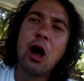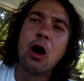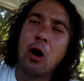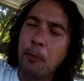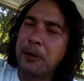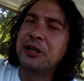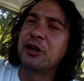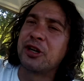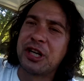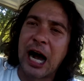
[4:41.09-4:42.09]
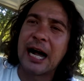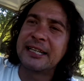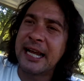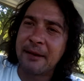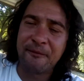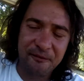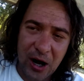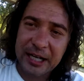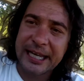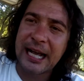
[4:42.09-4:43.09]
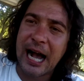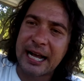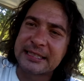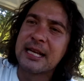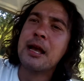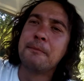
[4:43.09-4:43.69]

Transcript: Open your goddamn fucking eyes